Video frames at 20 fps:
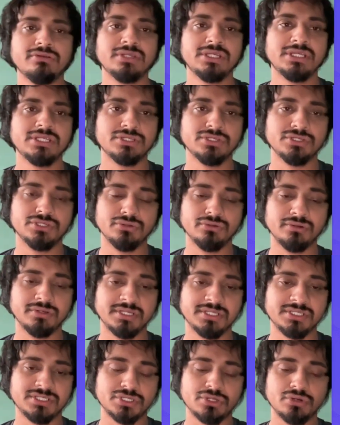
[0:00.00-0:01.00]
you need to do
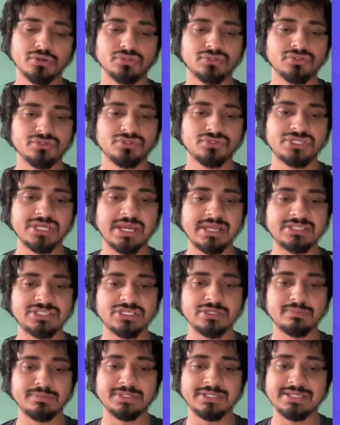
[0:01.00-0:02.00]
is go to
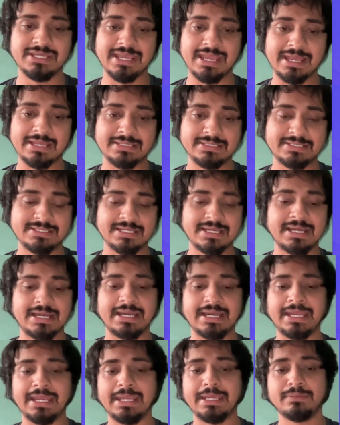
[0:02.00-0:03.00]
ChatGPT and
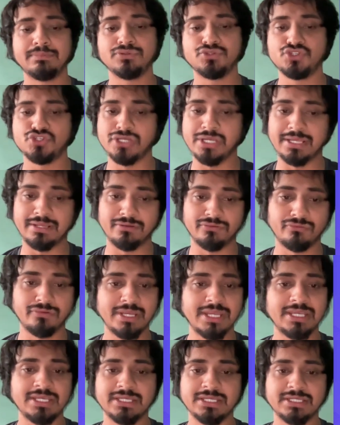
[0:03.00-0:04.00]
type
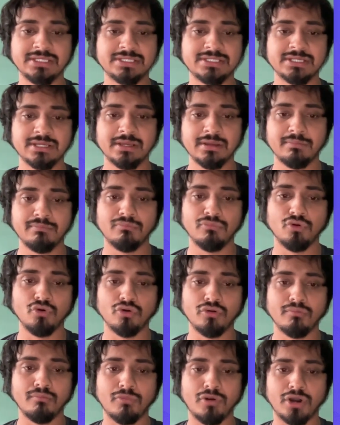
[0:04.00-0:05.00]
generate
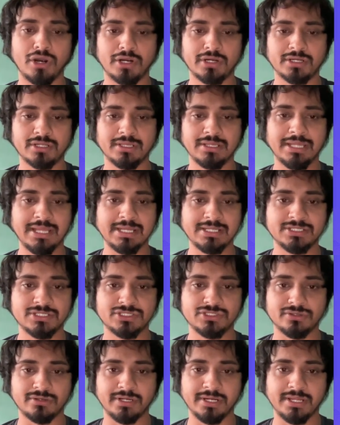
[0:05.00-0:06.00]
bookmarklet
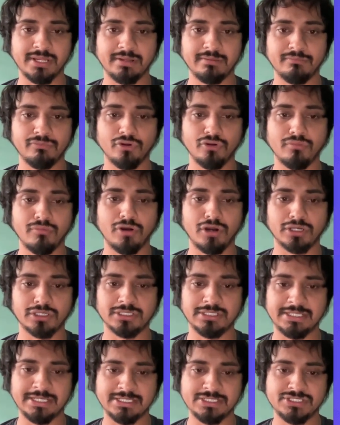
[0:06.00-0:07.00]

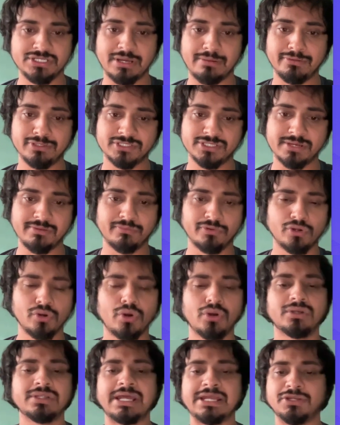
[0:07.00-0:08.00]
JavaScript
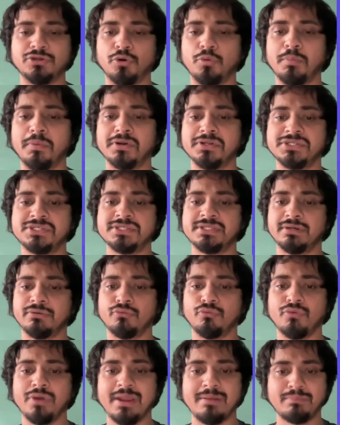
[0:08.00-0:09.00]
code that opens the
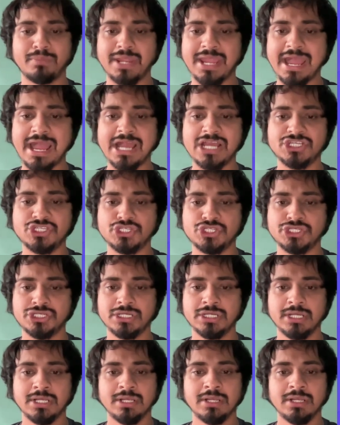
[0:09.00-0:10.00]
web cache